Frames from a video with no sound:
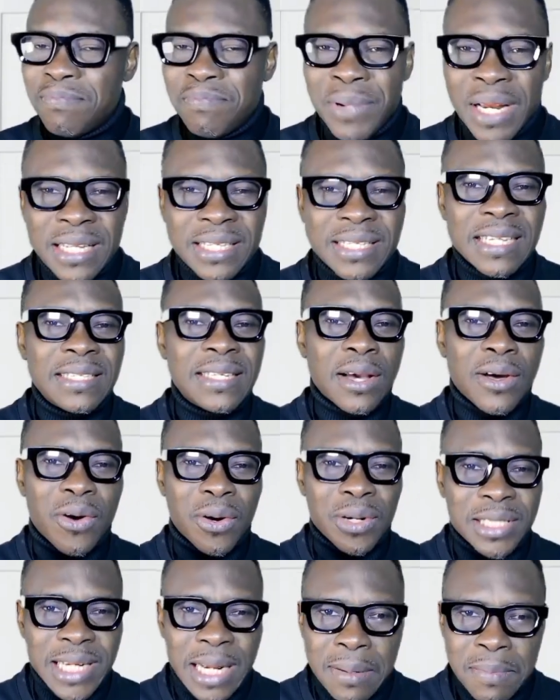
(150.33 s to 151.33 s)
places they
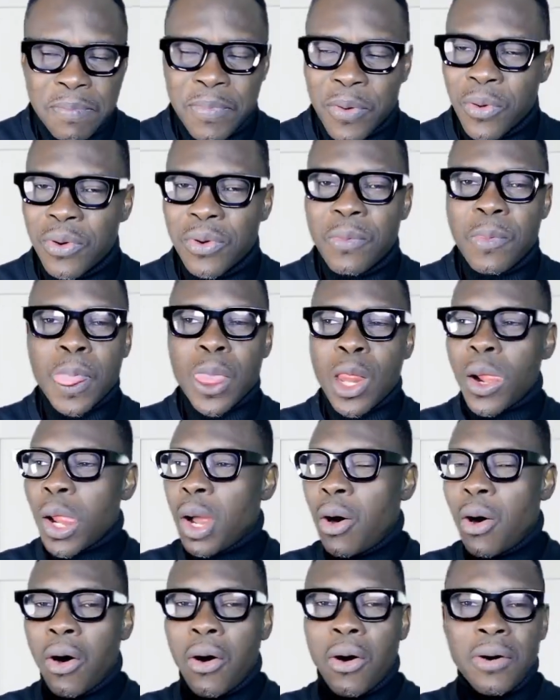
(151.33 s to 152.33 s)
call temple
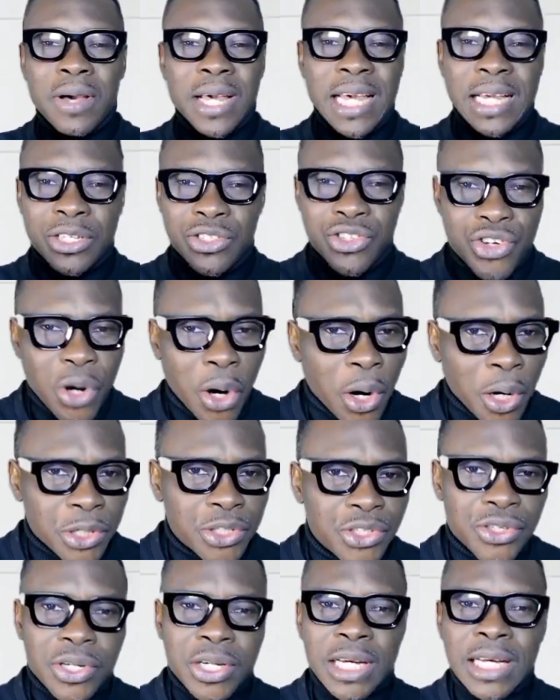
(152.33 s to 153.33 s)
or a church?